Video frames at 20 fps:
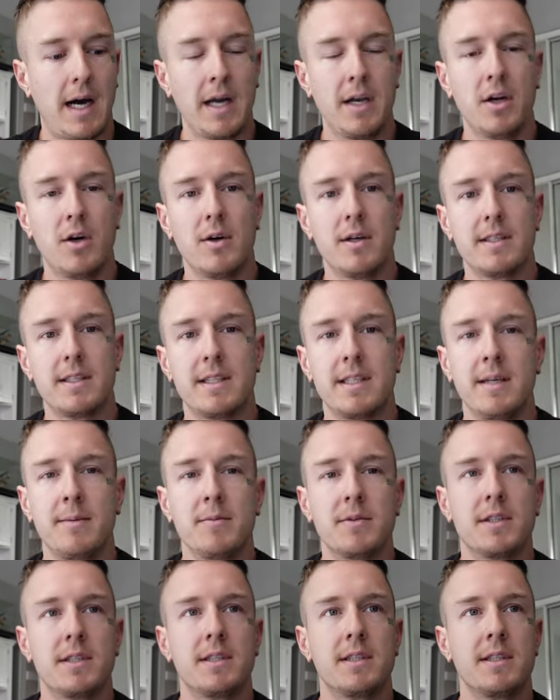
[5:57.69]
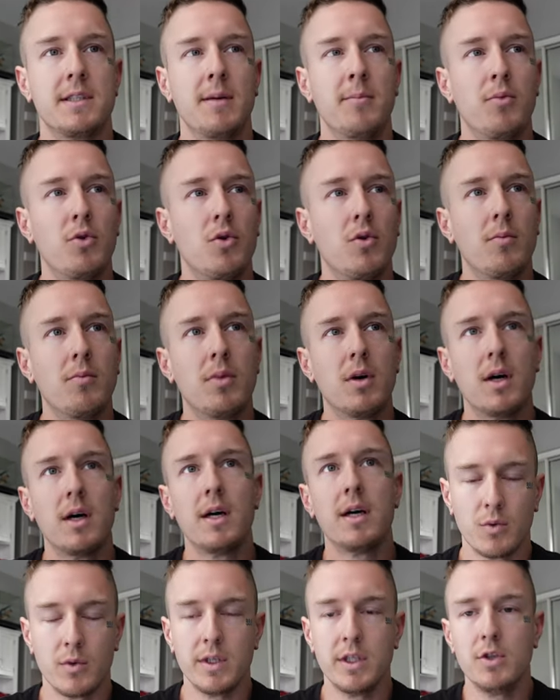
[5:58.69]
I know it seems simple,
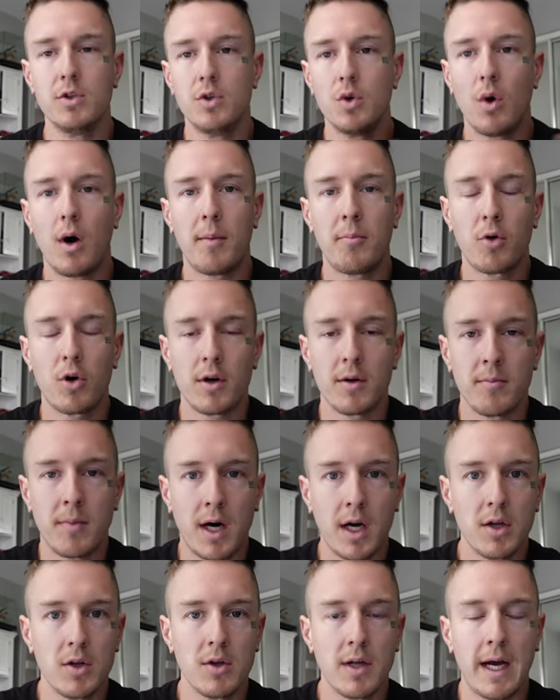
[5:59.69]
but when you do onboard a model,